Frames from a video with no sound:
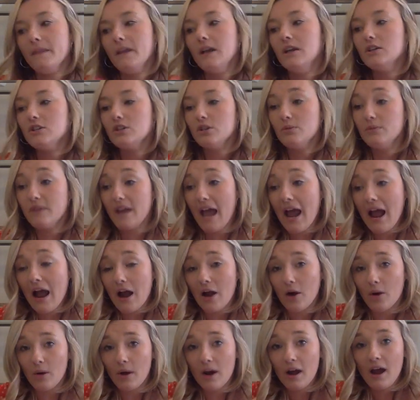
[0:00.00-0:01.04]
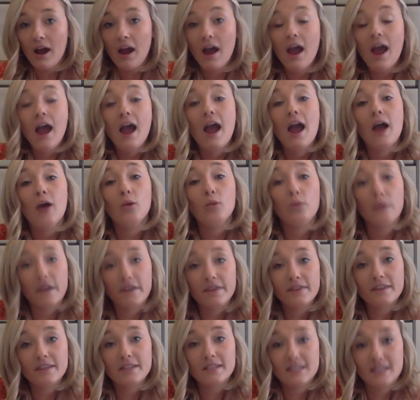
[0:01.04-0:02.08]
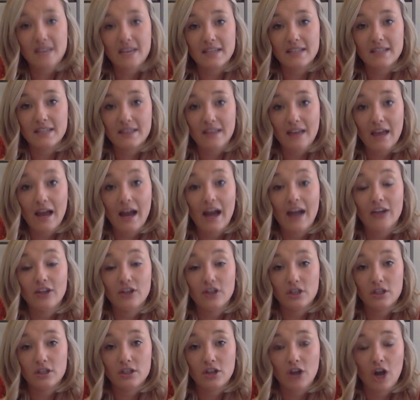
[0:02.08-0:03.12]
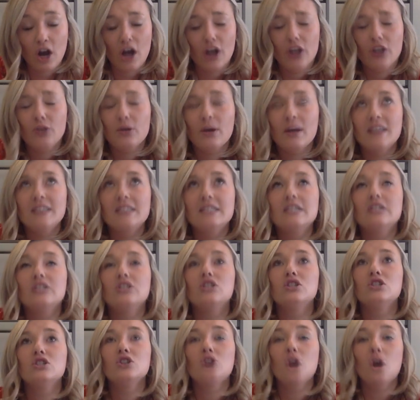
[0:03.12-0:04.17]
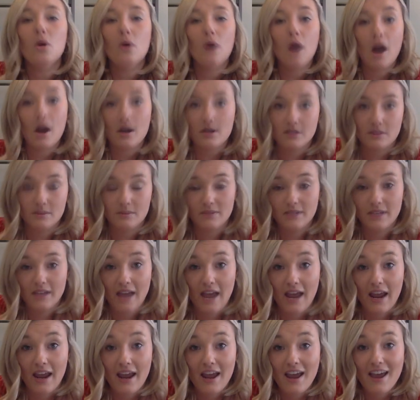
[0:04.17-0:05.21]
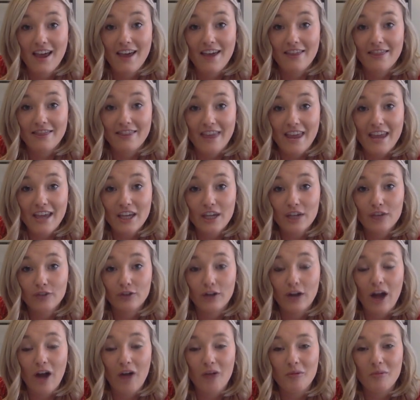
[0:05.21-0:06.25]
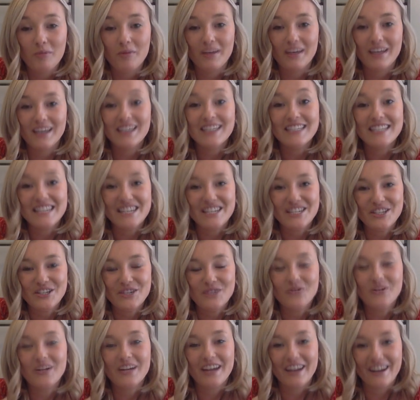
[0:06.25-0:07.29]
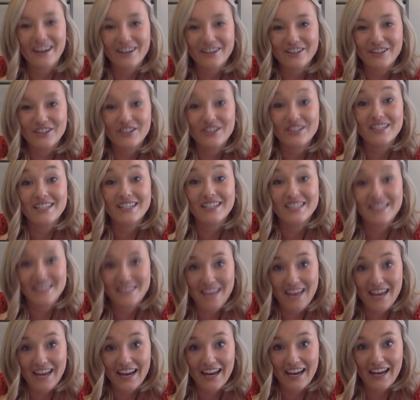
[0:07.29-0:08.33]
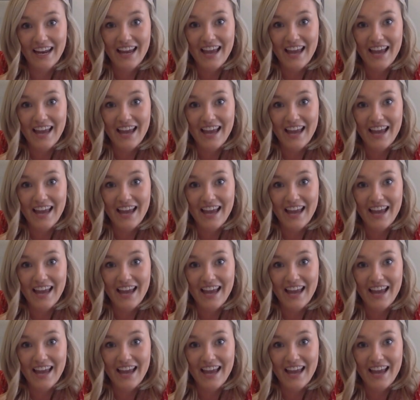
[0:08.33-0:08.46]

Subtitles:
So now, with this lesson that I just taught, and you guys did so awesome today, thank you for helping me teach you characters and setting.